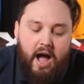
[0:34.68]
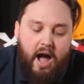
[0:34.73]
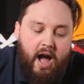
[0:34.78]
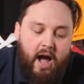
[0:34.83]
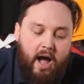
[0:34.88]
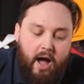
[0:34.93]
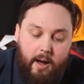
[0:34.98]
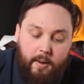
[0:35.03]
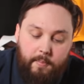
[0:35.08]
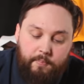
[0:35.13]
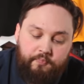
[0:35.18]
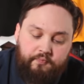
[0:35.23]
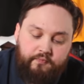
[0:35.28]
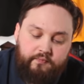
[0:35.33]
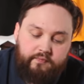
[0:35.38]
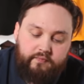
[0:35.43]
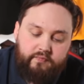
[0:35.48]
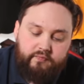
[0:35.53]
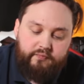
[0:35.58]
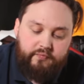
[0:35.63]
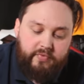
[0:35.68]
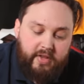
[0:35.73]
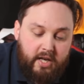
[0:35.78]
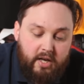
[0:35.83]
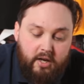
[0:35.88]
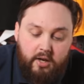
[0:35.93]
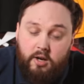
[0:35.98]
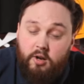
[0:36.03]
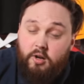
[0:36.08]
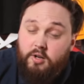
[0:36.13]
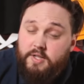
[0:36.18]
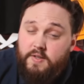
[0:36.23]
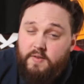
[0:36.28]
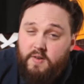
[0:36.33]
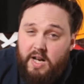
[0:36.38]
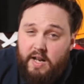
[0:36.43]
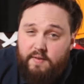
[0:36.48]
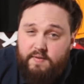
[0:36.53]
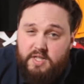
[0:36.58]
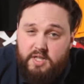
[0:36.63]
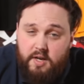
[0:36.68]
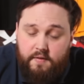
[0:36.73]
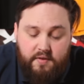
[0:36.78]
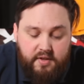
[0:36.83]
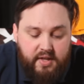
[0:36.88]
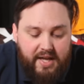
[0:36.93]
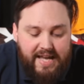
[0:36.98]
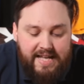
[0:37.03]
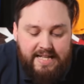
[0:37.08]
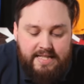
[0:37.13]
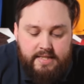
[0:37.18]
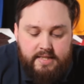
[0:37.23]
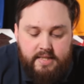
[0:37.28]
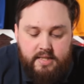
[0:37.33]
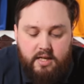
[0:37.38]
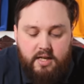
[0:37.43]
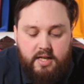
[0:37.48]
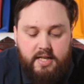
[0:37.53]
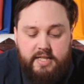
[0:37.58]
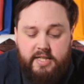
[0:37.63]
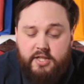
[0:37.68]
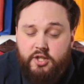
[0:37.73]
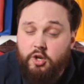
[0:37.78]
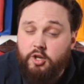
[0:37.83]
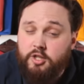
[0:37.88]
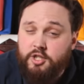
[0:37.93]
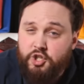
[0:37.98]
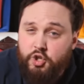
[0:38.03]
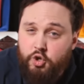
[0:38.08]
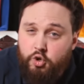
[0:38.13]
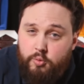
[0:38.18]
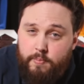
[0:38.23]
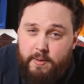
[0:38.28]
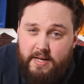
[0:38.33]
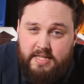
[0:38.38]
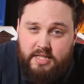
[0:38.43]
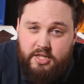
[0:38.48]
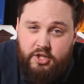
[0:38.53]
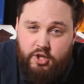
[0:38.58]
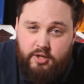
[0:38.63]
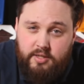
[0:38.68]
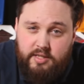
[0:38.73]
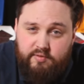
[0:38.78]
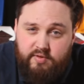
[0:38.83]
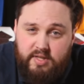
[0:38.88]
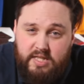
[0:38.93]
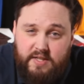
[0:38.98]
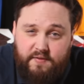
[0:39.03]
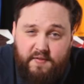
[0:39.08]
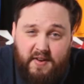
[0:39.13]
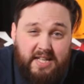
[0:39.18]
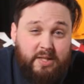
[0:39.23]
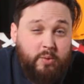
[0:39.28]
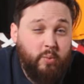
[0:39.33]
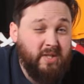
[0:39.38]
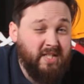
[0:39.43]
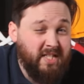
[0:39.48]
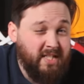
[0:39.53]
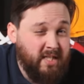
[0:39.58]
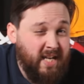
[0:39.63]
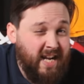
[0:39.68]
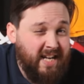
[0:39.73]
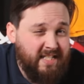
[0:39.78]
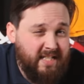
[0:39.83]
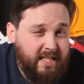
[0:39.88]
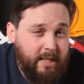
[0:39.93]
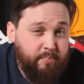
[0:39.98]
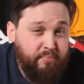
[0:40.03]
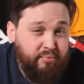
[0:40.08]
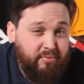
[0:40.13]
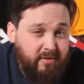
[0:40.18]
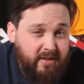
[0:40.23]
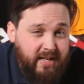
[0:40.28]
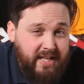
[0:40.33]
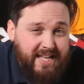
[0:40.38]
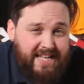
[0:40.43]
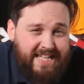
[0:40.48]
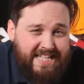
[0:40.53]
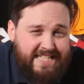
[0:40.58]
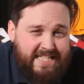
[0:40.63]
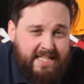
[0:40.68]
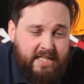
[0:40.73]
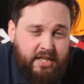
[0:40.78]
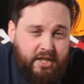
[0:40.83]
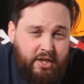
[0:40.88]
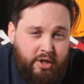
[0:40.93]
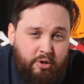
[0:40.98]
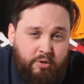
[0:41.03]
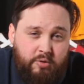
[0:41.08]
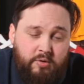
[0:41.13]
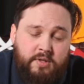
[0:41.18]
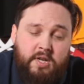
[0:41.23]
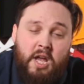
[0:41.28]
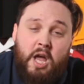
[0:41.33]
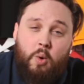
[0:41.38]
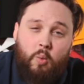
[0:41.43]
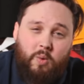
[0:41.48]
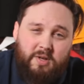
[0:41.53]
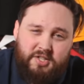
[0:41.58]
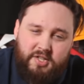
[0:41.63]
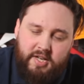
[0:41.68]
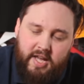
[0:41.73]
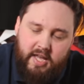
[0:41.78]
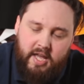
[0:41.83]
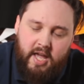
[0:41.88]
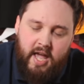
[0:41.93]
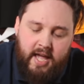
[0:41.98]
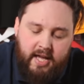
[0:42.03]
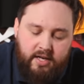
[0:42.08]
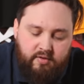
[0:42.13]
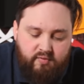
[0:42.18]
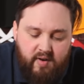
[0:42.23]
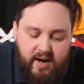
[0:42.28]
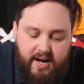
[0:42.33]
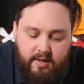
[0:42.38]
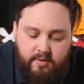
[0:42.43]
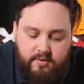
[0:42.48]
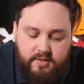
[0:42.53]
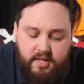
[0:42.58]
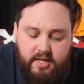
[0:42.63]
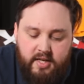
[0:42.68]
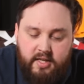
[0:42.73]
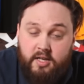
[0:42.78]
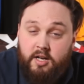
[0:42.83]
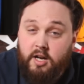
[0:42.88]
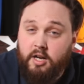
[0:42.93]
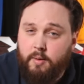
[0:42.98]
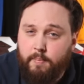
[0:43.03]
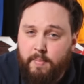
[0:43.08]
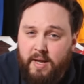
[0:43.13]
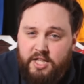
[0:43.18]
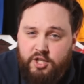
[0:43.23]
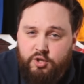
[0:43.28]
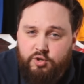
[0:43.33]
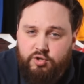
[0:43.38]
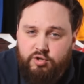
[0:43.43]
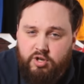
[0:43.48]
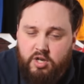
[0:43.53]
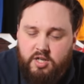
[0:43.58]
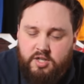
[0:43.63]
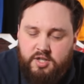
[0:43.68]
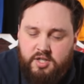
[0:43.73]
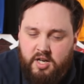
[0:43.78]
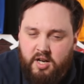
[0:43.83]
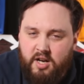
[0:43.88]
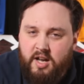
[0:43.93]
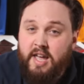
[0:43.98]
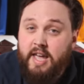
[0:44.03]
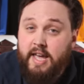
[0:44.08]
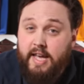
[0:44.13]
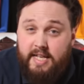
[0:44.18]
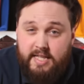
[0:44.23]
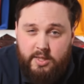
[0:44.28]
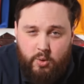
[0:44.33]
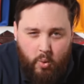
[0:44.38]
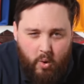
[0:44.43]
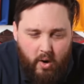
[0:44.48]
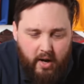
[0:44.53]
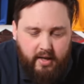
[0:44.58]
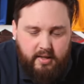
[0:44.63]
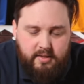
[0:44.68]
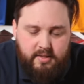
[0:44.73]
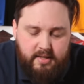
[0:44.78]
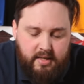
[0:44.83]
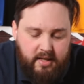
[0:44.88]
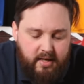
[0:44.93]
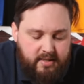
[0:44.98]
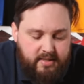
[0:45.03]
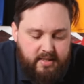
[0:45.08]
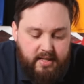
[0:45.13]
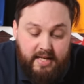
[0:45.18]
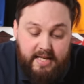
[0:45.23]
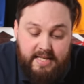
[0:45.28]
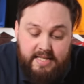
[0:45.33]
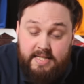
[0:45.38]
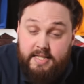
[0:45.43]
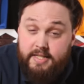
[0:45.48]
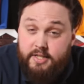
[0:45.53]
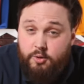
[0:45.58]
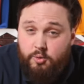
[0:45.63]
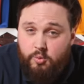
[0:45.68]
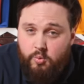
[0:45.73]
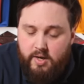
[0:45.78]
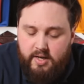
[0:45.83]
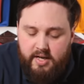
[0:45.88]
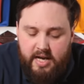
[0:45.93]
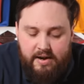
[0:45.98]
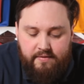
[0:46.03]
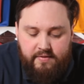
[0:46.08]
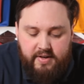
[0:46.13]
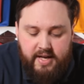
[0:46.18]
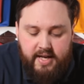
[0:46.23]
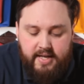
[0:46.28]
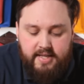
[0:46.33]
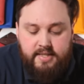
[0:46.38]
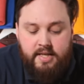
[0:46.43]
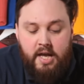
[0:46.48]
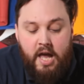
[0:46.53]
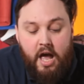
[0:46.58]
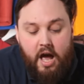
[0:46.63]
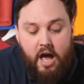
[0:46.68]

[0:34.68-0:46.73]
now. Lots of clever stuff on the inside. It's got a two-button user interface, which is actually pretty easy to use. Once you get your head around the kind of menu structure, it's quite sort of easy to navigate.